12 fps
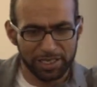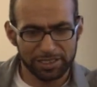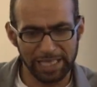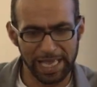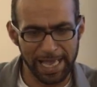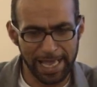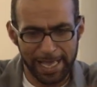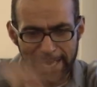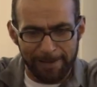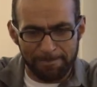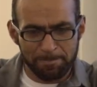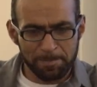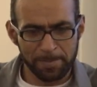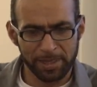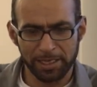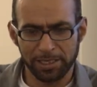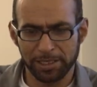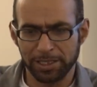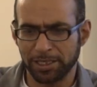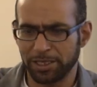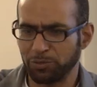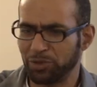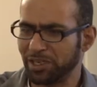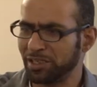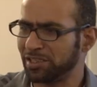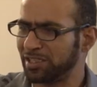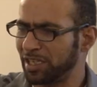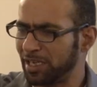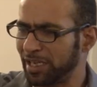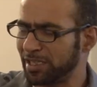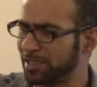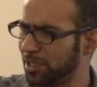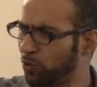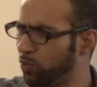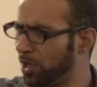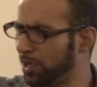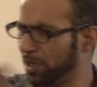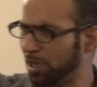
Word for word: The where is the like, square?